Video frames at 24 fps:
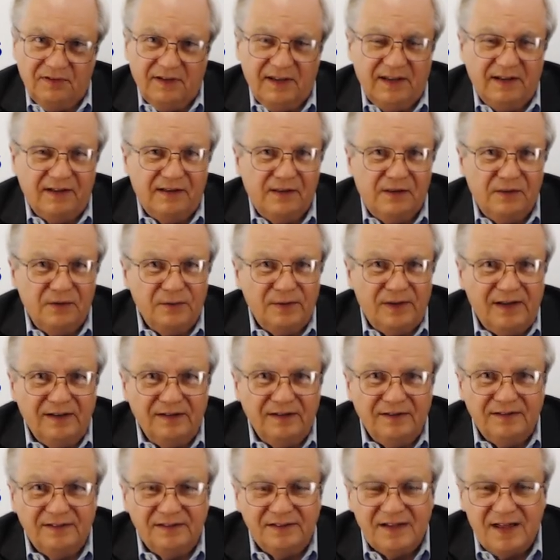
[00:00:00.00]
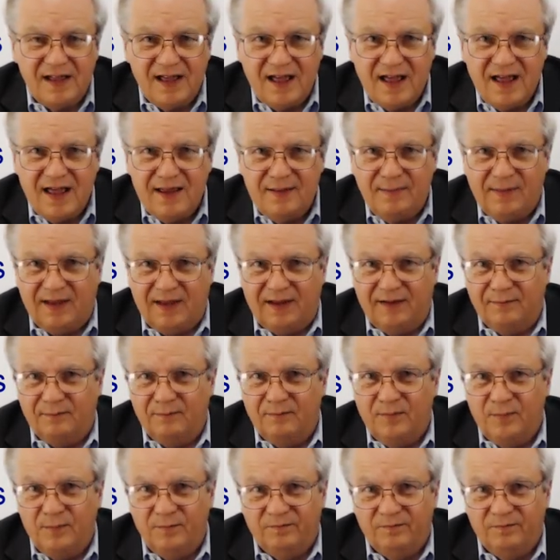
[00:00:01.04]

including timing.